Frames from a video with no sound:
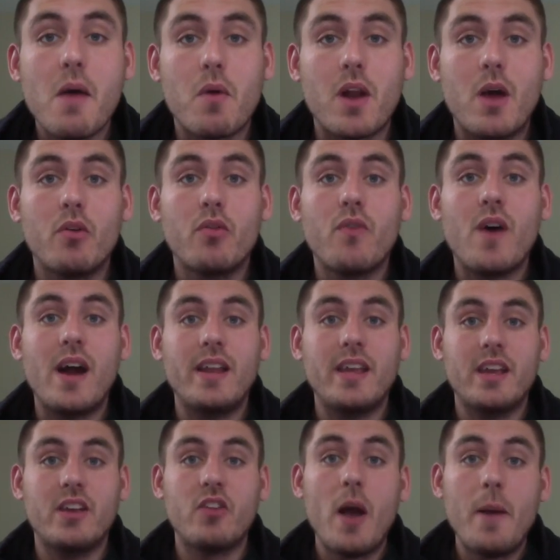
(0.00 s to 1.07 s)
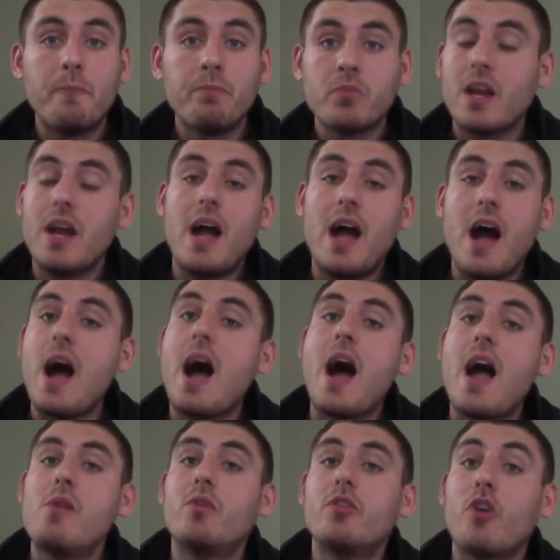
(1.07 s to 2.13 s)
what I was finding is
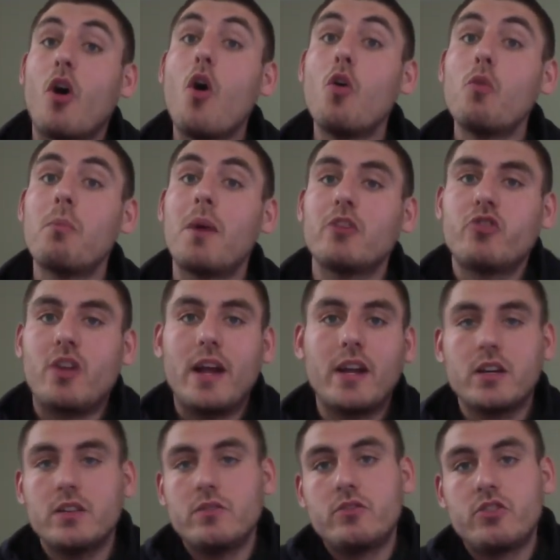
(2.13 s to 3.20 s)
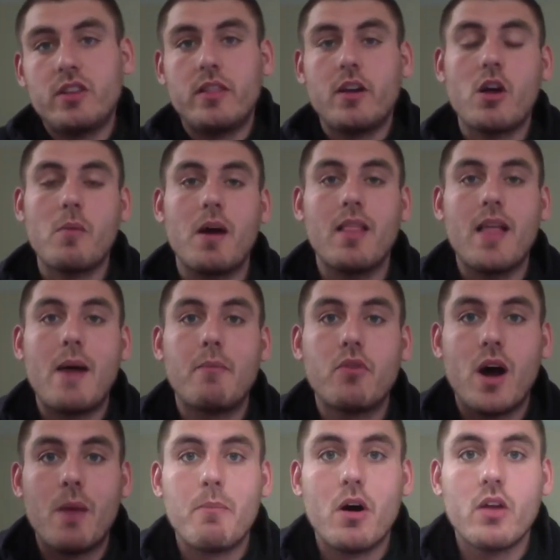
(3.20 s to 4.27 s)
I was home much and I could sit there on my
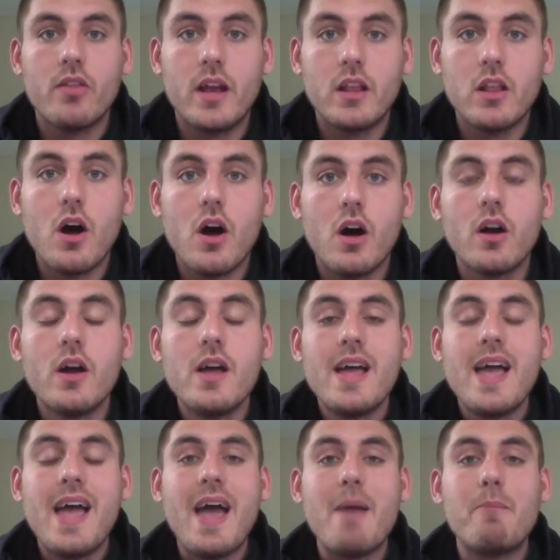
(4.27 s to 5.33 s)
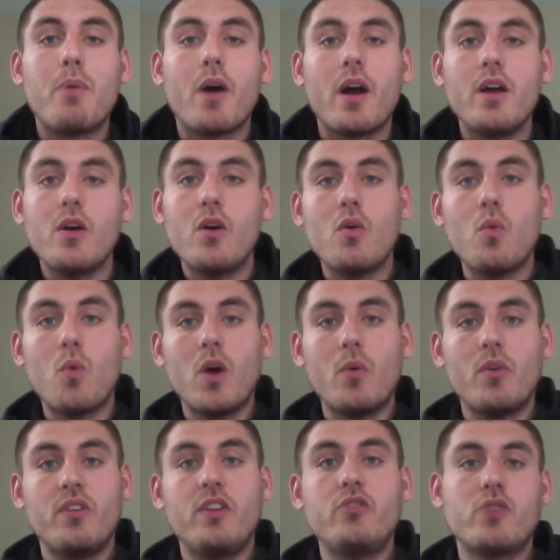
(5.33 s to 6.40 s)
laptop all day long. But what
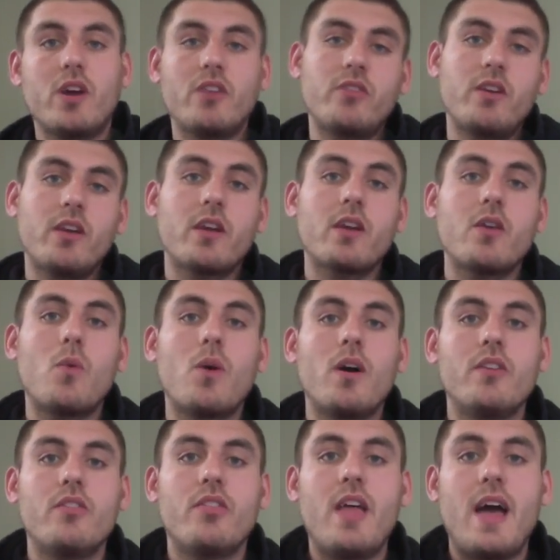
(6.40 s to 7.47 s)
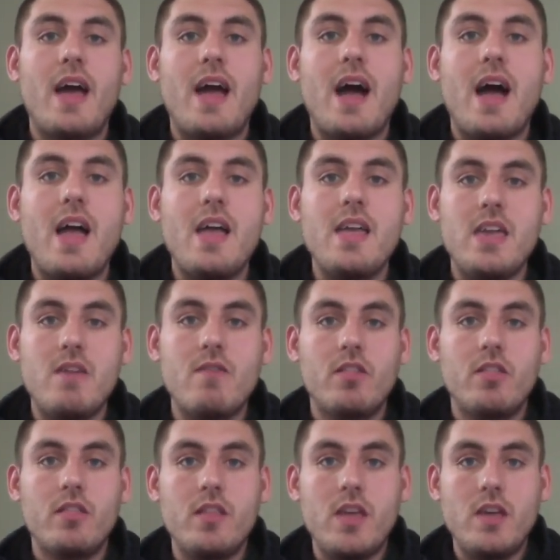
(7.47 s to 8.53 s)
was interesting was that
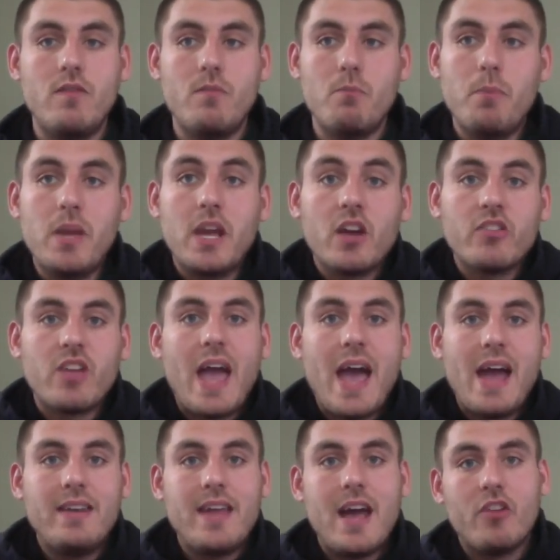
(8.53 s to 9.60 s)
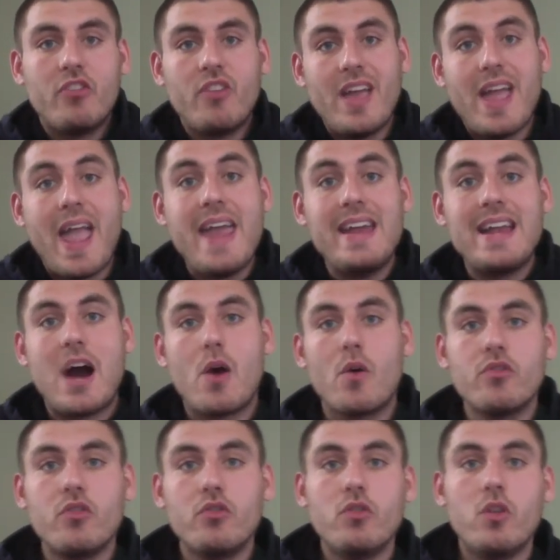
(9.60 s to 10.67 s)
even because I had now, say, 8 hours
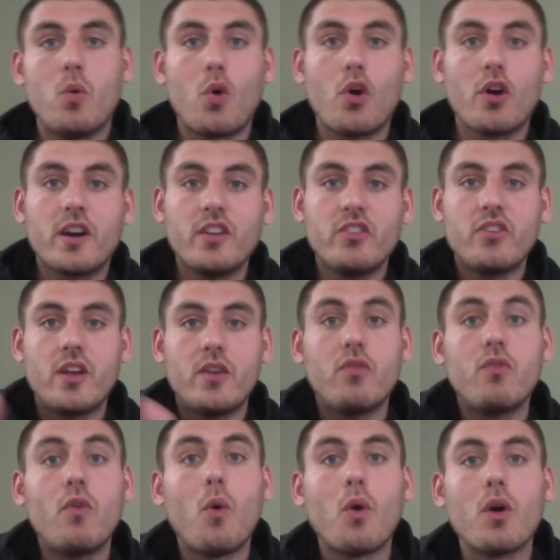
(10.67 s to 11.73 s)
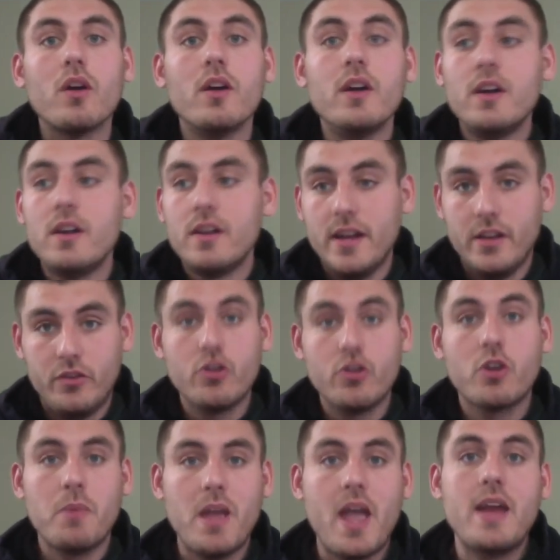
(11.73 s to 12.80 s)
to do the work instead of four, it
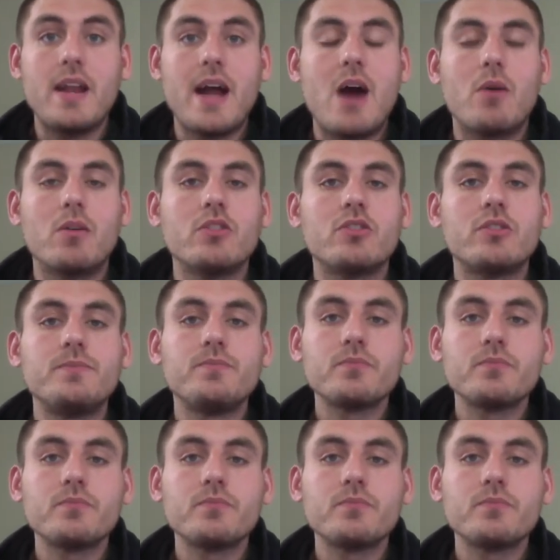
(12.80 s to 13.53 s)
took me 8 hours.